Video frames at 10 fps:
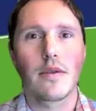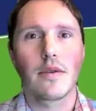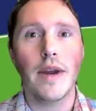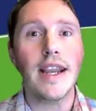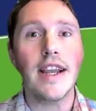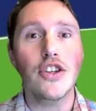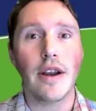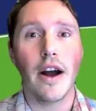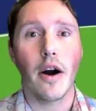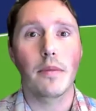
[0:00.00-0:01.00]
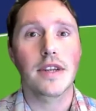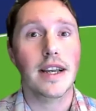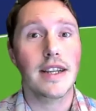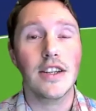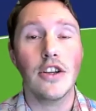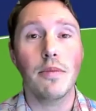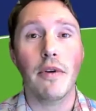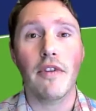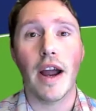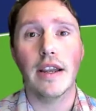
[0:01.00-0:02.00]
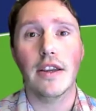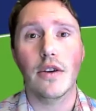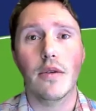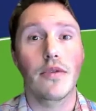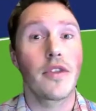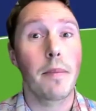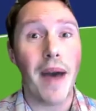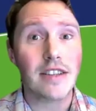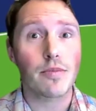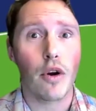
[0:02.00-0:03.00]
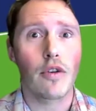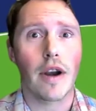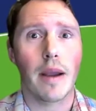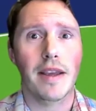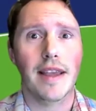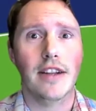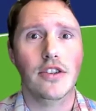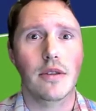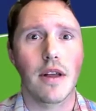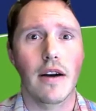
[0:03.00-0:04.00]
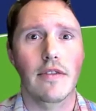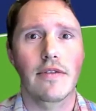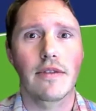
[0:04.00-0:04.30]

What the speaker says: We need your help to continue providing you the best programming that you love.